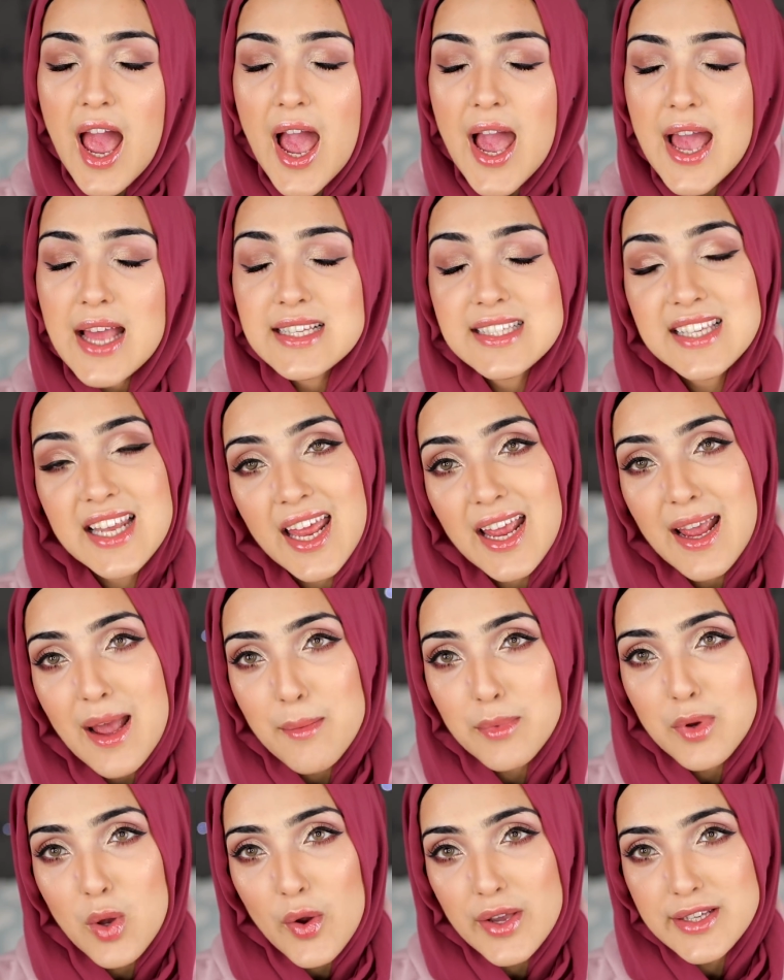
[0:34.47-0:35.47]
And today
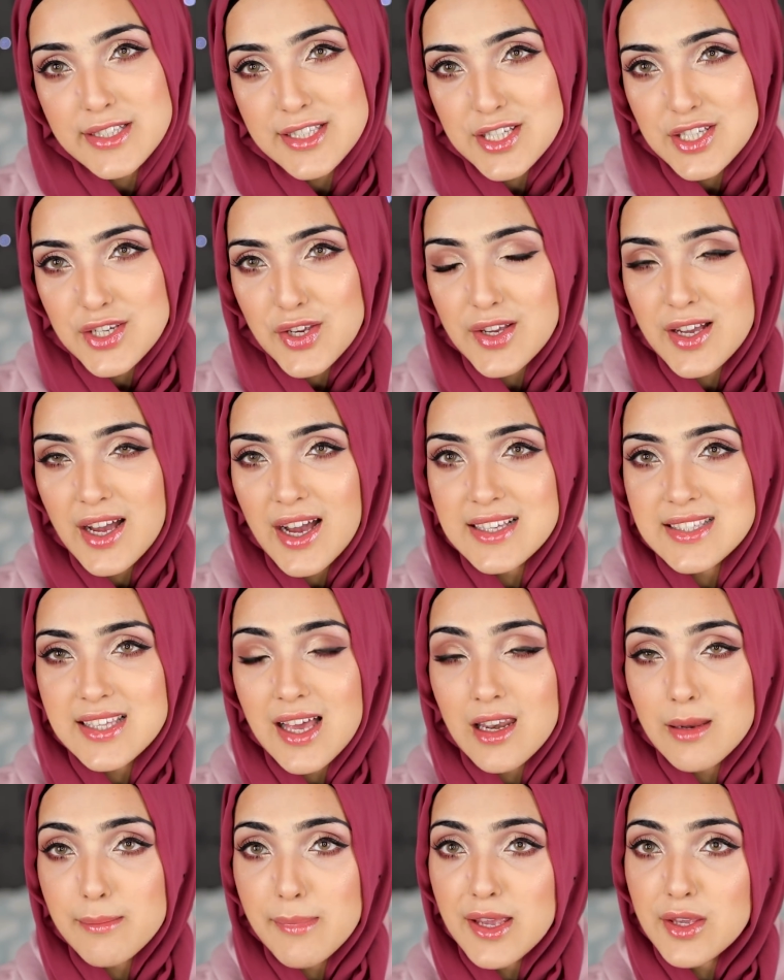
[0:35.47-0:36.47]
I'm going to show you guys
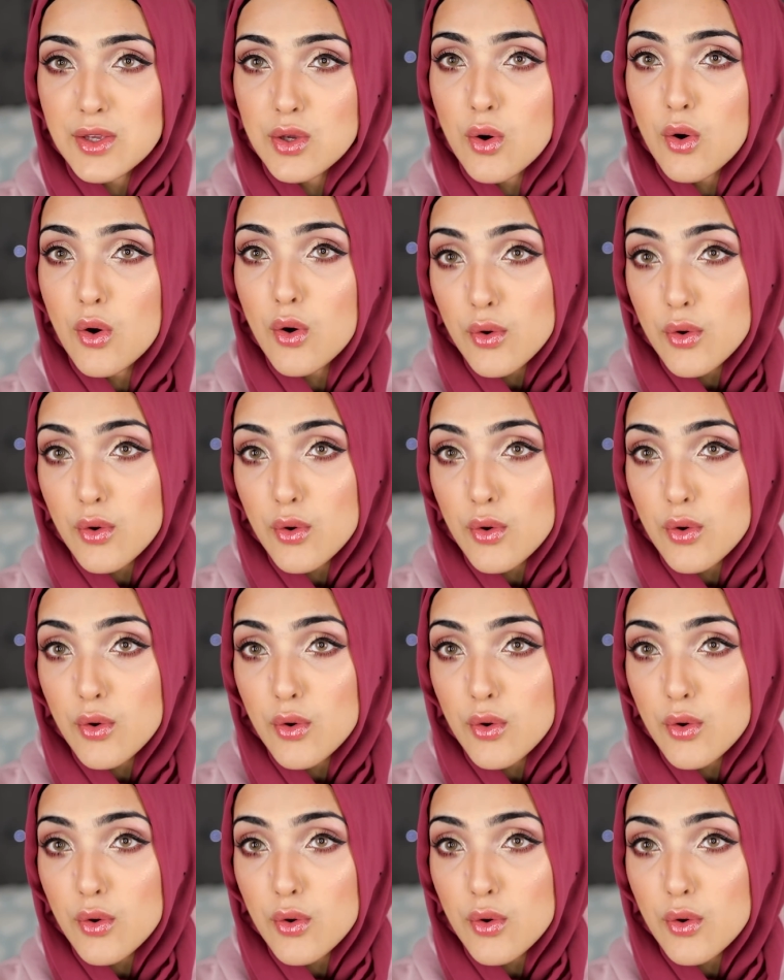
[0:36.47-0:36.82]
how to make your